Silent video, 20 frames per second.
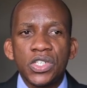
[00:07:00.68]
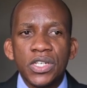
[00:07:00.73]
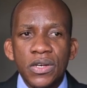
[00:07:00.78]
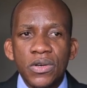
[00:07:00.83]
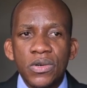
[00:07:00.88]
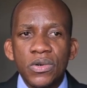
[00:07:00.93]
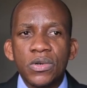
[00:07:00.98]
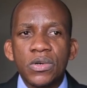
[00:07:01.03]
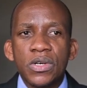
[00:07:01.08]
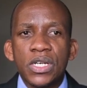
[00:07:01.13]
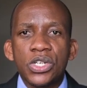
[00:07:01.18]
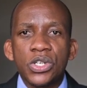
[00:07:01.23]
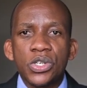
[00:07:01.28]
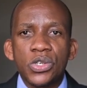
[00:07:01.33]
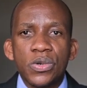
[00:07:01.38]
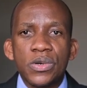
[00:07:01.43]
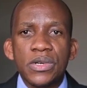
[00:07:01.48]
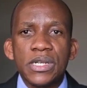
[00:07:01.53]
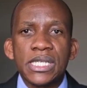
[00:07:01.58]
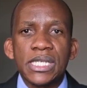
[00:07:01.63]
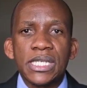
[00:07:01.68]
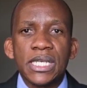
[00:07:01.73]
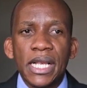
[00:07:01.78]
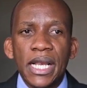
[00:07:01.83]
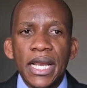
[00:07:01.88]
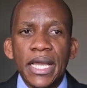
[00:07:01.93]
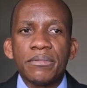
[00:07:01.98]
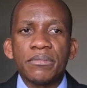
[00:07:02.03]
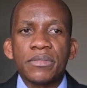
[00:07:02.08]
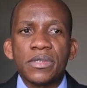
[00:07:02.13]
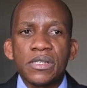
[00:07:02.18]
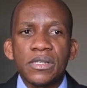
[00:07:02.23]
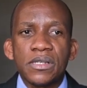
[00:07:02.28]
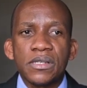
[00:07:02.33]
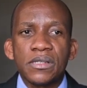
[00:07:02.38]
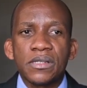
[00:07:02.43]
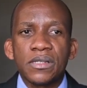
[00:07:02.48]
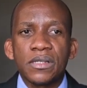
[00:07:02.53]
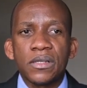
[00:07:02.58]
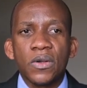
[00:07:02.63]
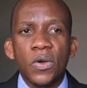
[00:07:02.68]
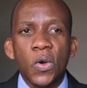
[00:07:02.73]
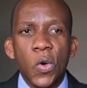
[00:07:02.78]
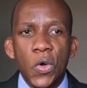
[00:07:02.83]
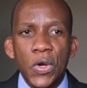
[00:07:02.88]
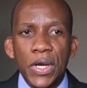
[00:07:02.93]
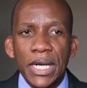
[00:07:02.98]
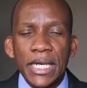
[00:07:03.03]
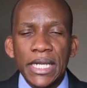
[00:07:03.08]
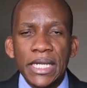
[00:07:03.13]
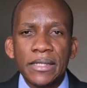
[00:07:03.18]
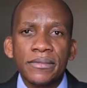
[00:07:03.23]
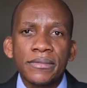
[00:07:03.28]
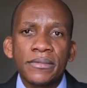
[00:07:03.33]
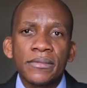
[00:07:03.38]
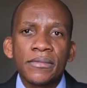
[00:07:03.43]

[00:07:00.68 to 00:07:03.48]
general insurance claims only.